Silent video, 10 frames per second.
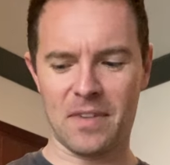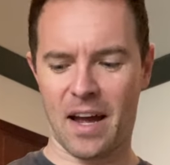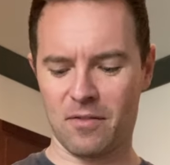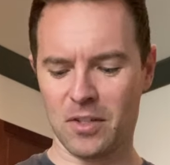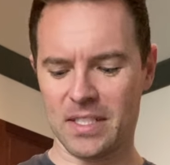
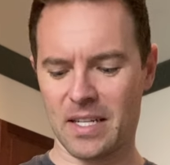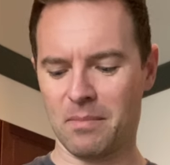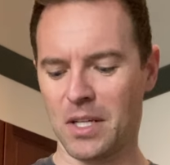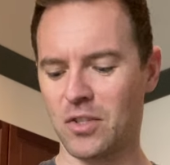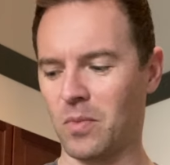not really done
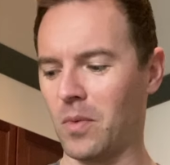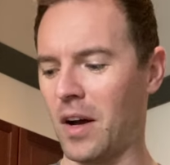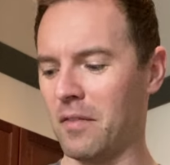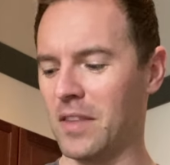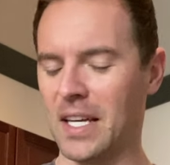much
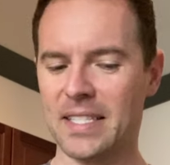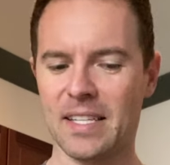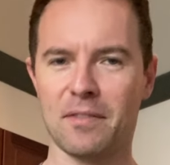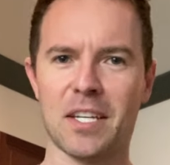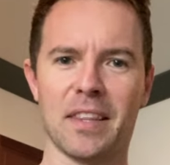of this.
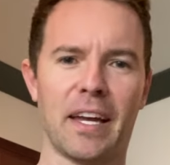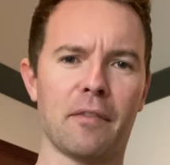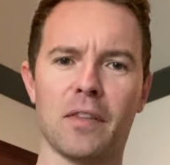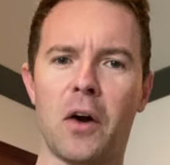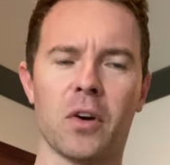I've done like
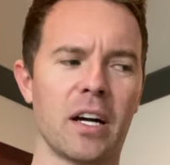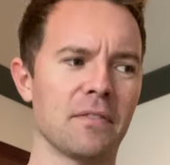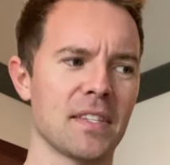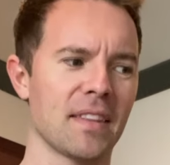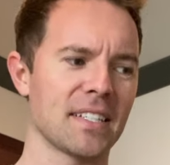flower
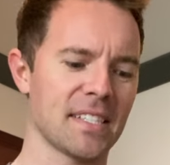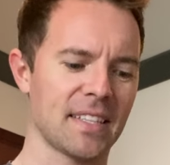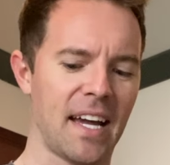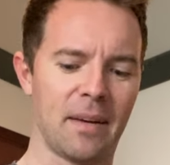cups and things like that.